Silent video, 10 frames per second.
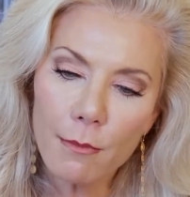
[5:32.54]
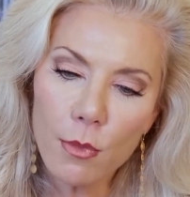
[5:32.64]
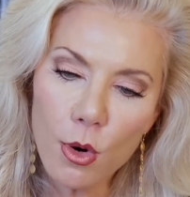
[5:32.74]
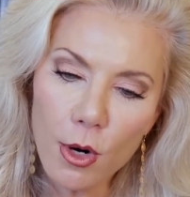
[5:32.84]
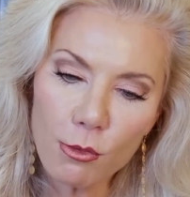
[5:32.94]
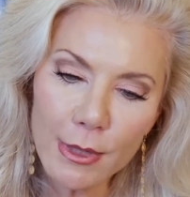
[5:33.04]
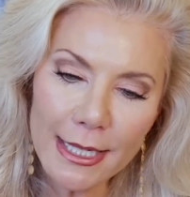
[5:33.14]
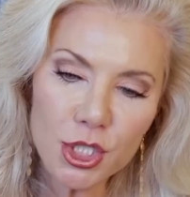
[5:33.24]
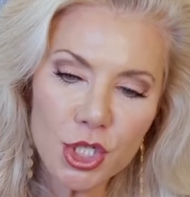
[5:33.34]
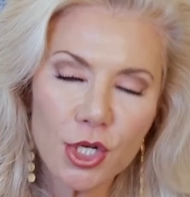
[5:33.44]
more
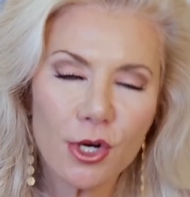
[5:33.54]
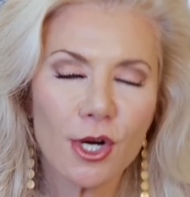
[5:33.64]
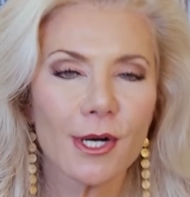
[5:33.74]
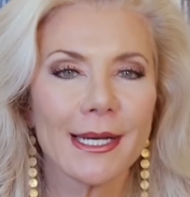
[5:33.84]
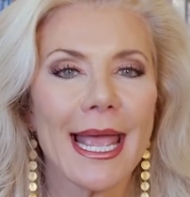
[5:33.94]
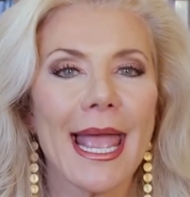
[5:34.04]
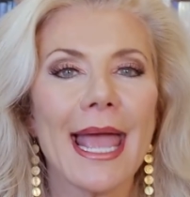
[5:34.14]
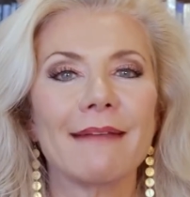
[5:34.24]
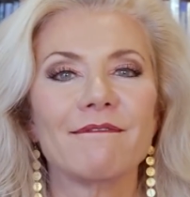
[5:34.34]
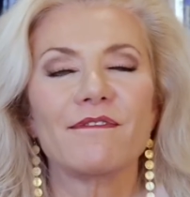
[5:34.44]
reassured,
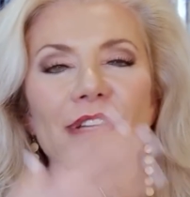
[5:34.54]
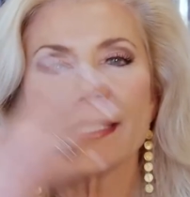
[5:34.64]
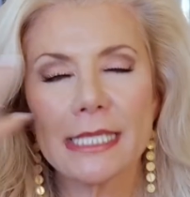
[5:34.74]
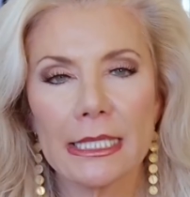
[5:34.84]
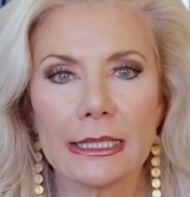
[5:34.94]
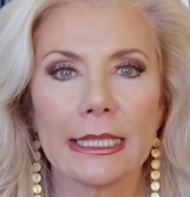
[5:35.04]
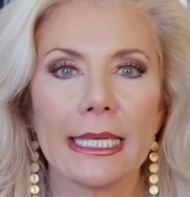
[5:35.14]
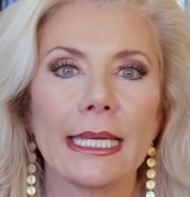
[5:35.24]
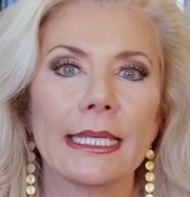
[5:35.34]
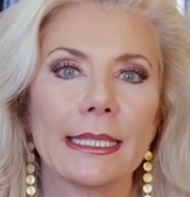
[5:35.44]
and
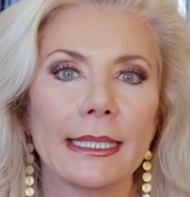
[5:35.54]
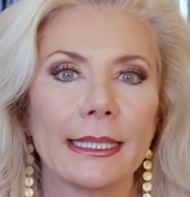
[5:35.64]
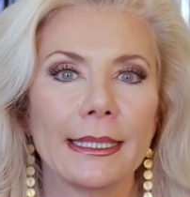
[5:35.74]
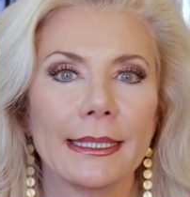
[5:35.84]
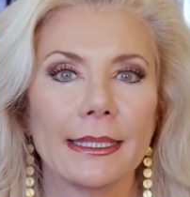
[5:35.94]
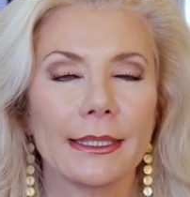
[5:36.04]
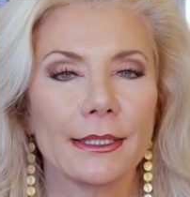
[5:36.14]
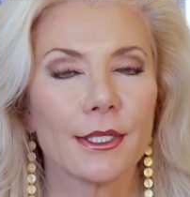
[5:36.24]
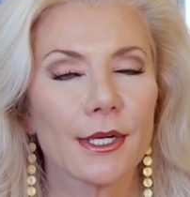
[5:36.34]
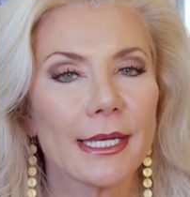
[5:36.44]
physically
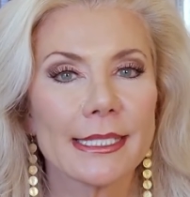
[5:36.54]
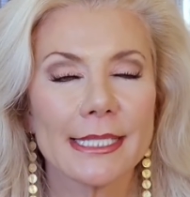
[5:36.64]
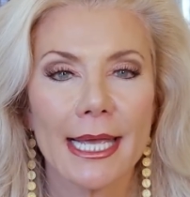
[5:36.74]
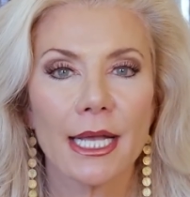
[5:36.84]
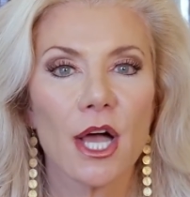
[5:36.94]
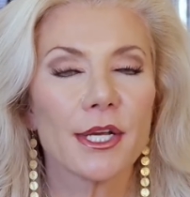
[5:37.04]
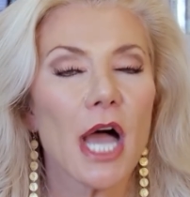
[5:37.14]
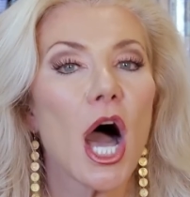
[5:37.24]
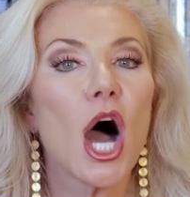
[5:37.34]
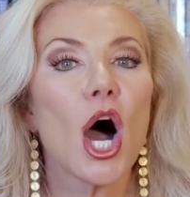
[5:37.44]
you're going to take on
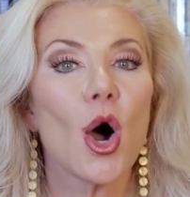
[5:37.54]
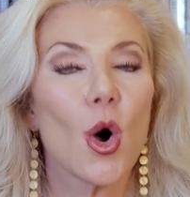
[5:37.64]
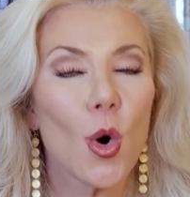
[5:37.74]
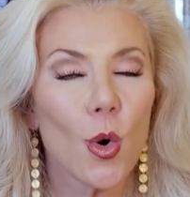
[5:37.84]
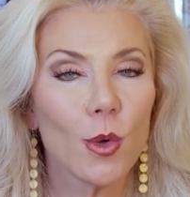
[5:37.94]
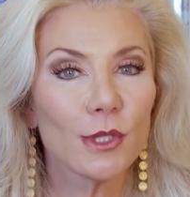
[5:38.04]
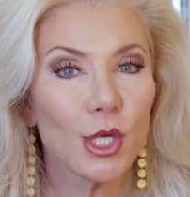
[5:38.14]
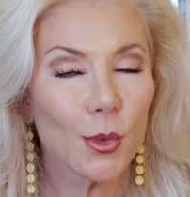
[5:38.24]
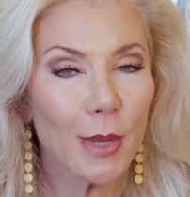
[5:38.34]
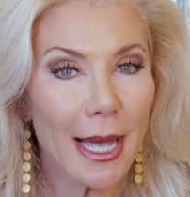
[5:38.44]
a whole
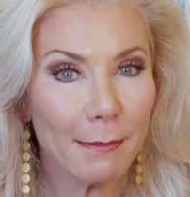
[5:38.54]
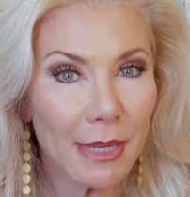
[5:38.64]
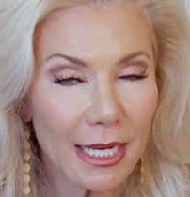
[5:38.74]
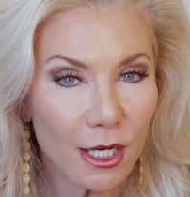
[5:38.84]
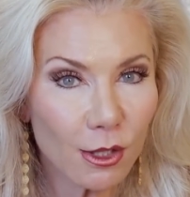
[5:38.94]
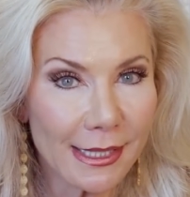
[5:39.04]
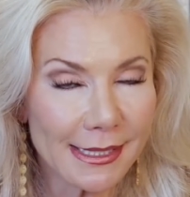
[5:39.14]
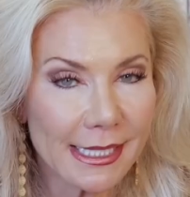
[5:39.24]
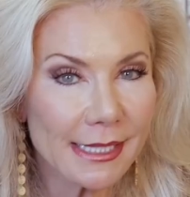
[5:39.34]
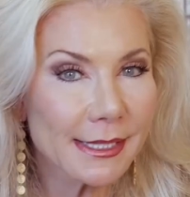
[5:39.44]
new
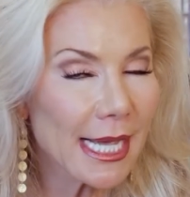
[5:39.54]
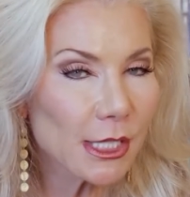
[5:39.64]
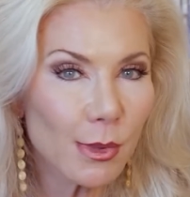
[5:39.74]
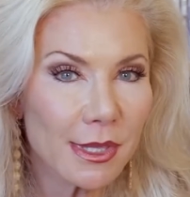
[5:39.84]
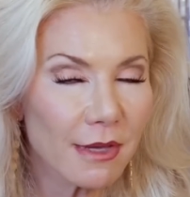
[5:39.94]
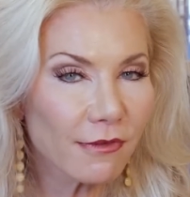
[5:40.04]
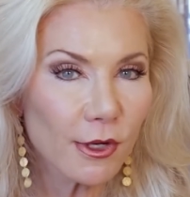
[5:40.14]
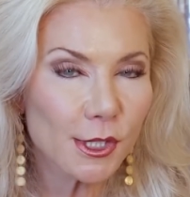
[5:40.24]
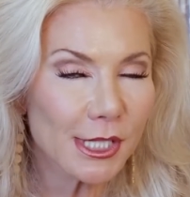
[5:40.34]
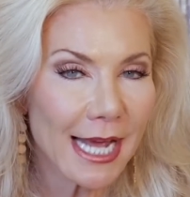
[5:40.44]
appearance because that's what the
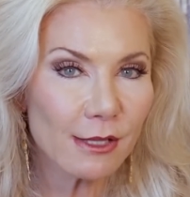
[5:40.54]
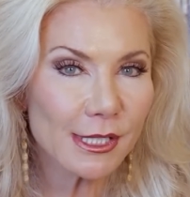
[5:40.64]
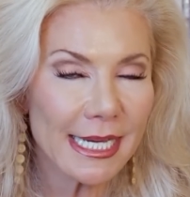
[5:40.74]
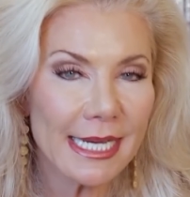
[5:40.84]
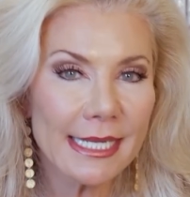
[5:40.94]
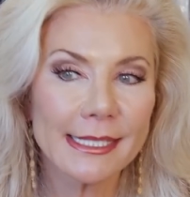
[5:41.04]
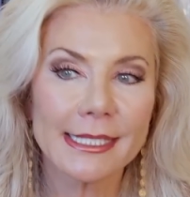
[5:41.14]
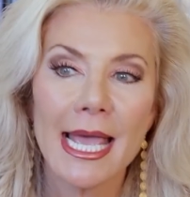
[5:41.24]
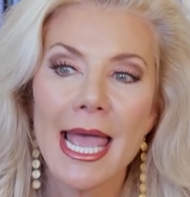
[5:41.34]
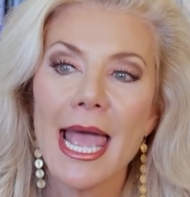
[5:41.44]
first house
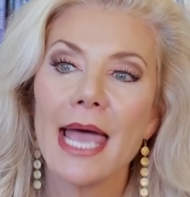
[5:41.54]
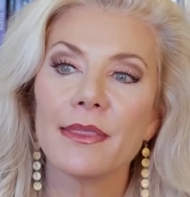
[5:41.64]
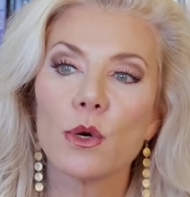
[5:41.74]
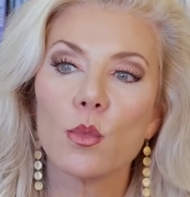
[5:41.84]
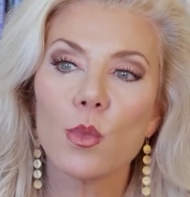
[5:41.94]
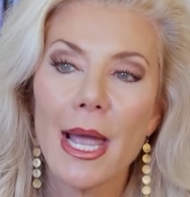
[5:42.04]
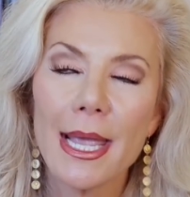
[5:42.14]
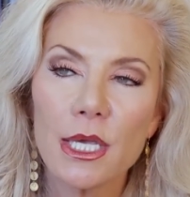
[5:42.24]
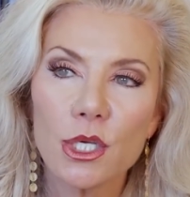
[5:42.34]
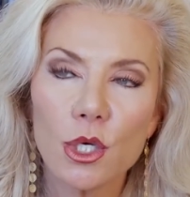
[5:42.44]
is. And the
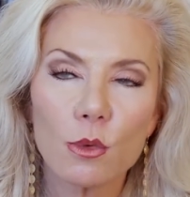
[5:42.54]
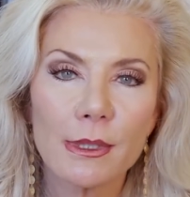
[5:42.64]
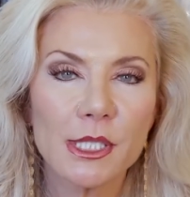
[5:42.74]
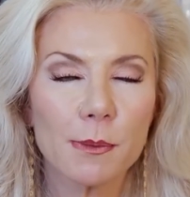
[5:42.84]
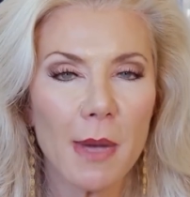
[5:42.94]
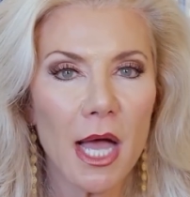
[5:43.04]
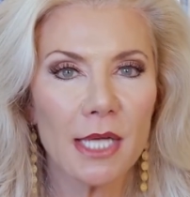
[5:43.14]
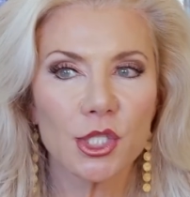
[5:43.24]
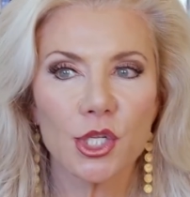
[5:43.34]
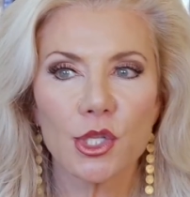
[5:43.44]
way you
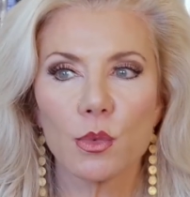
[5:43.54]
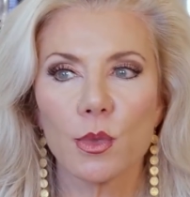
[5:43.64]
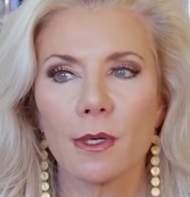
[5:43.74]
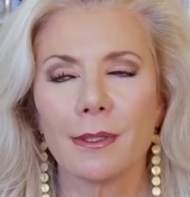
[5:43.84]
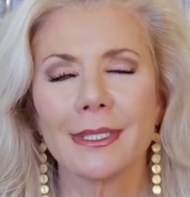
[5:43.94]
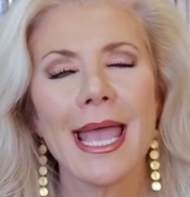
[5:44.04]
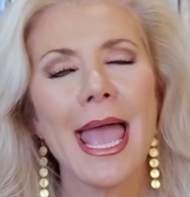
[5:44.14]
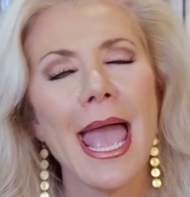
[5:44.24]
respond to the world.